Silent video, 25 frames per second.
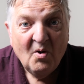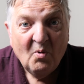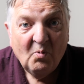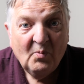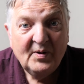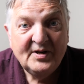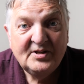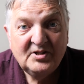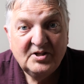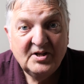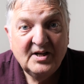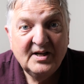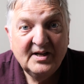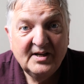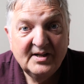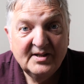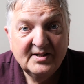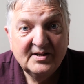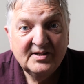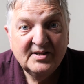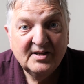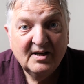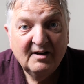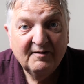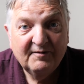which
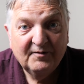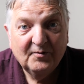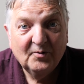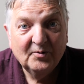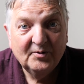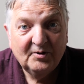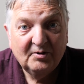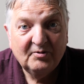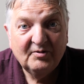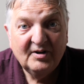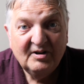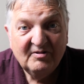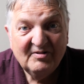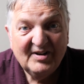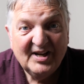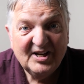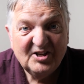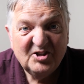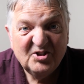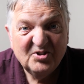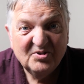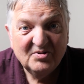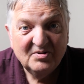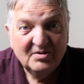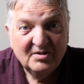is a 4 to 3
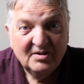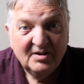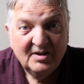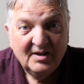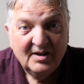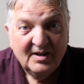ratio.